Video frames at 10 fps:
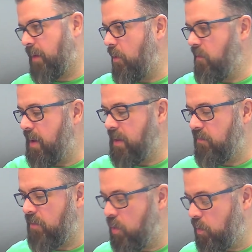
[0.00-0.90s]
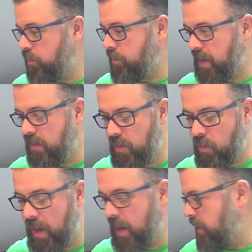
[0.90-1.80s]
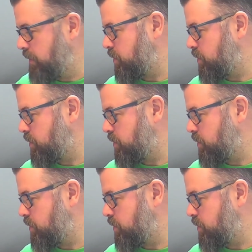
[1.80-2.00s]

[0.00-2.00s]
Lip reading: We've been through, played a few games,